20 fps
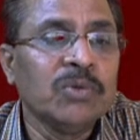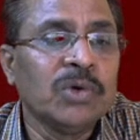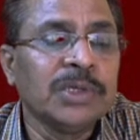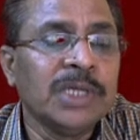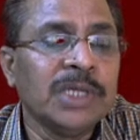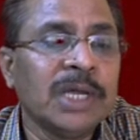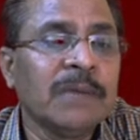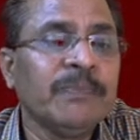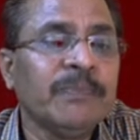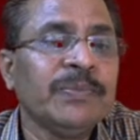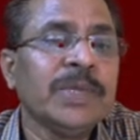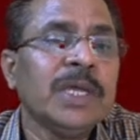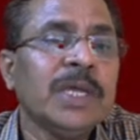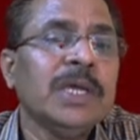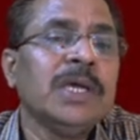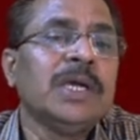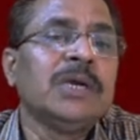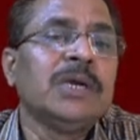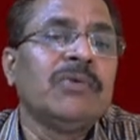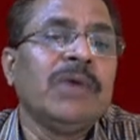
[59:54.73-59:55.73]
there.
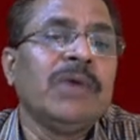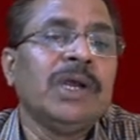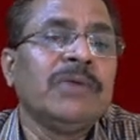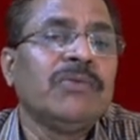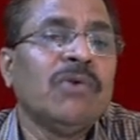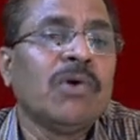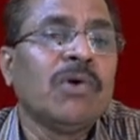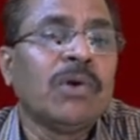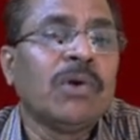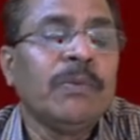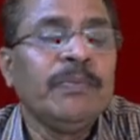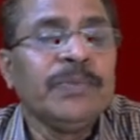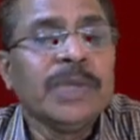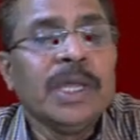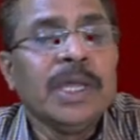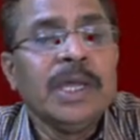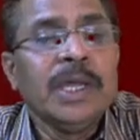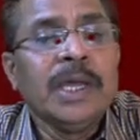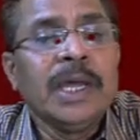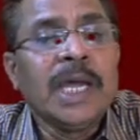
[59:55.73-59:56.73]
24.
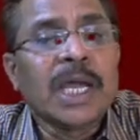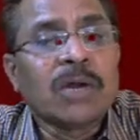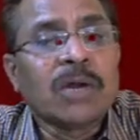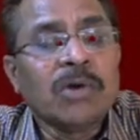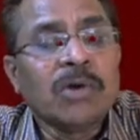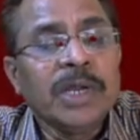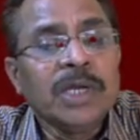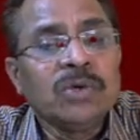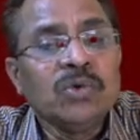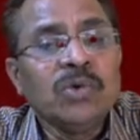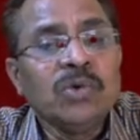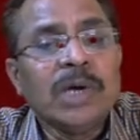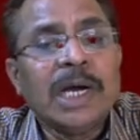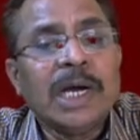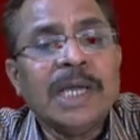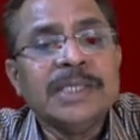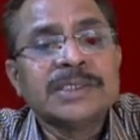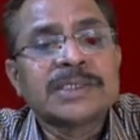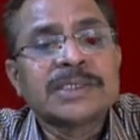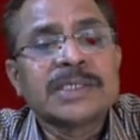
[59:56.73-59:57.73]
According to
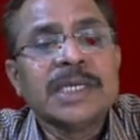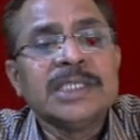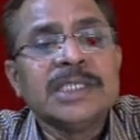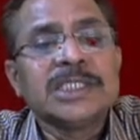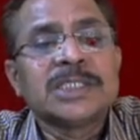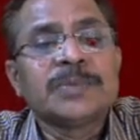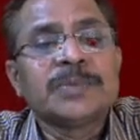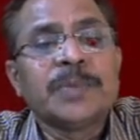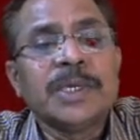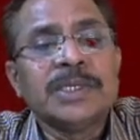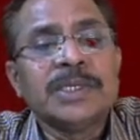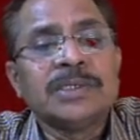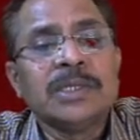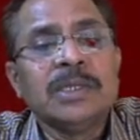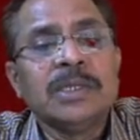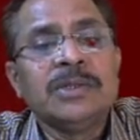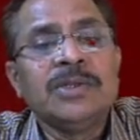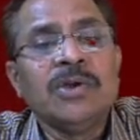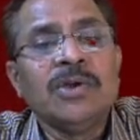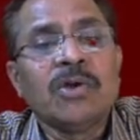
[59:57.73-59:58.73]
Einstein's
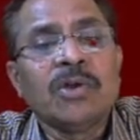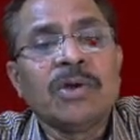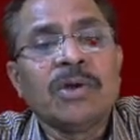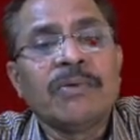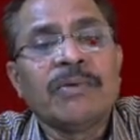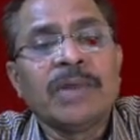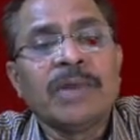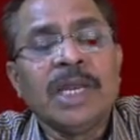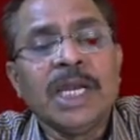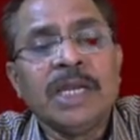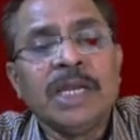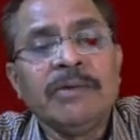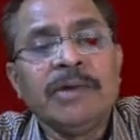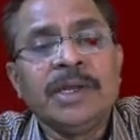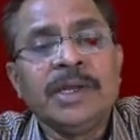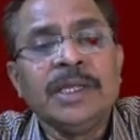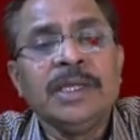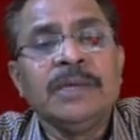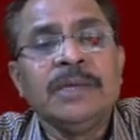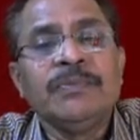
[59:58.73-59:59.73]
special theory of
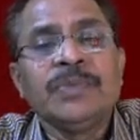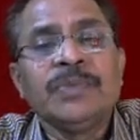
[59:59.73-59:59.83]
relativity,